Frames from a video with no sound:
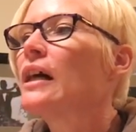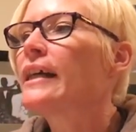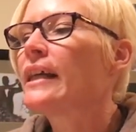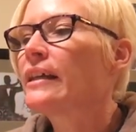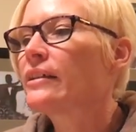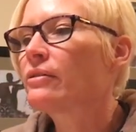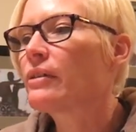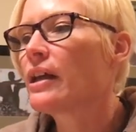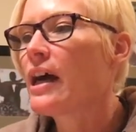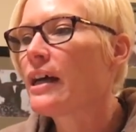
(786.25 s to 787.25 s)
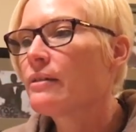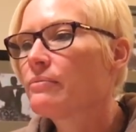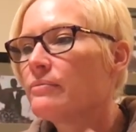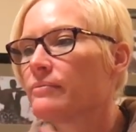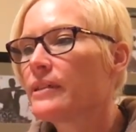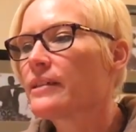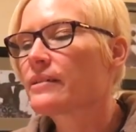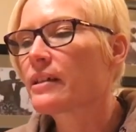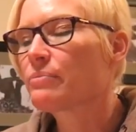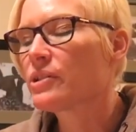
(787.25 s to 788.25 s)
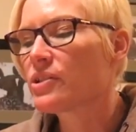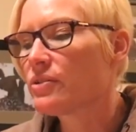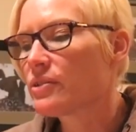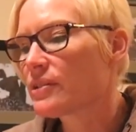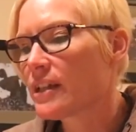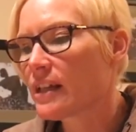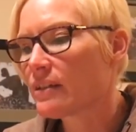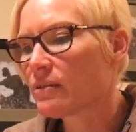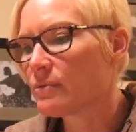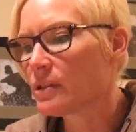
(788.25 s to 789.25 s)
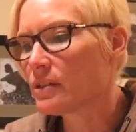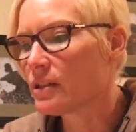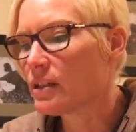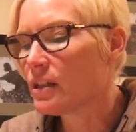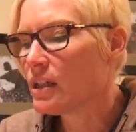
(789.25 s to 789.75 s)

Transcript: I can't get the right. He's like, Bridgette, you just can't get the word,